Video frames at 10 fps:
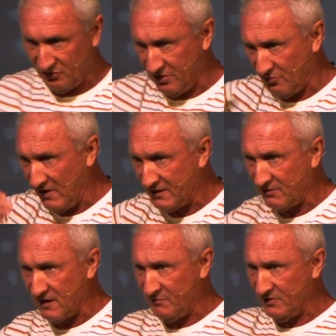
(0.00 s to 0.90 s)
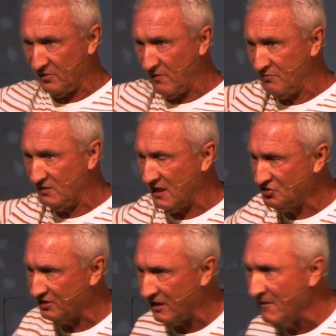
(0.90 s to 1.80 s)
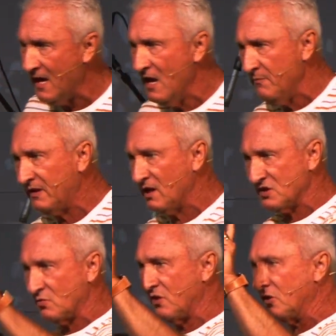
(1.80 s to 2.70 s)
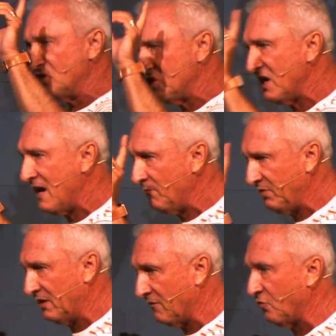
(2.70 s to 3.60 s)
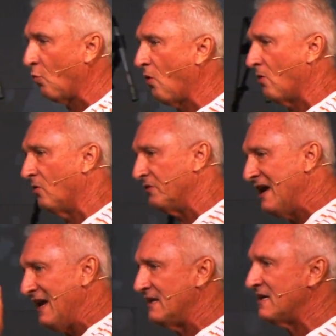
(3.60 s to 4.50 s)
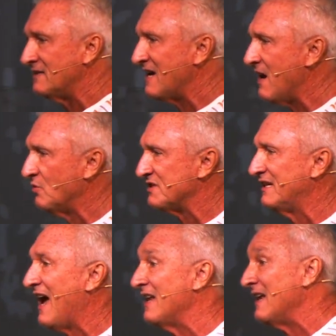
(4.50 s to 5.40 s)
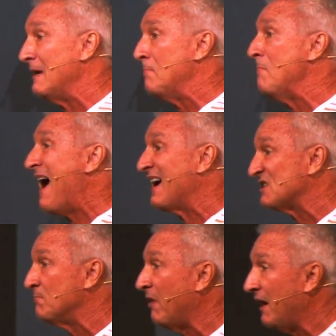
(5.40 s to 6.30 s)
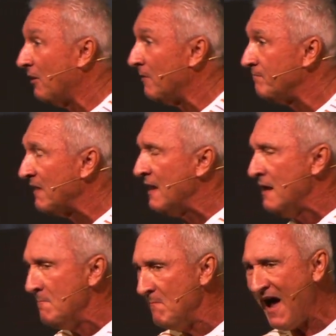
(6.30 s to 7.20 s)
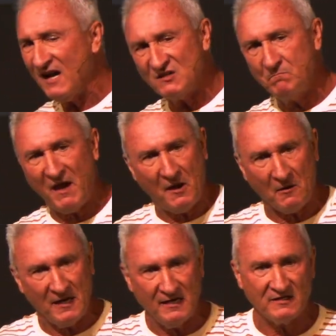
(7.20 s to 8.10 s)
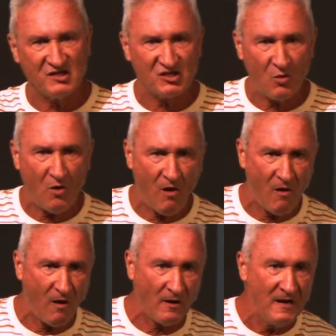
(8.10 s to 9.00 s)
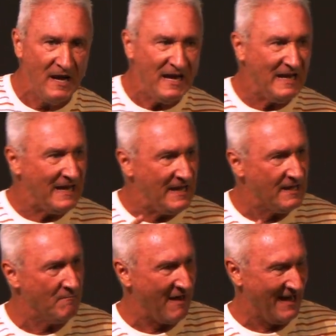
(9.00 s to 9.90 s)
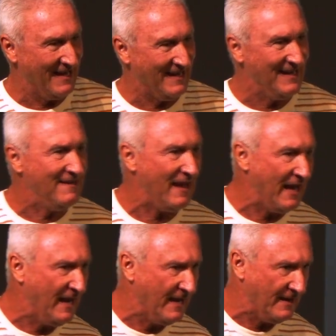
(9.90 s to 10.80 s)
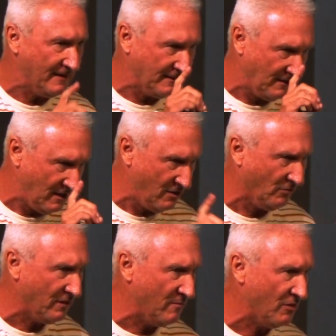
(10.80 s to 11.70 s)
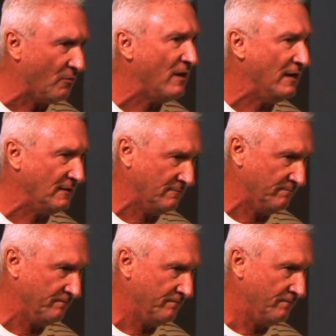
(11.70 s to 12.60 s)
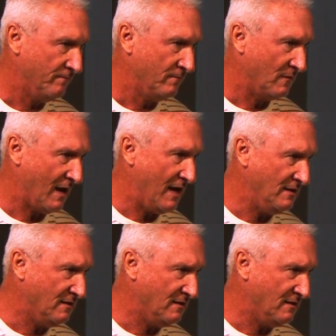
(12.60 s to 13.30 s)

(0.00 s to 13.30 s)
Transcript: their record up and their reputation up. Because the champion of the world at that time was a guy named Max Baer. Max Baer hit so hard, he hit a man in the head and killed him in the ring. Okay,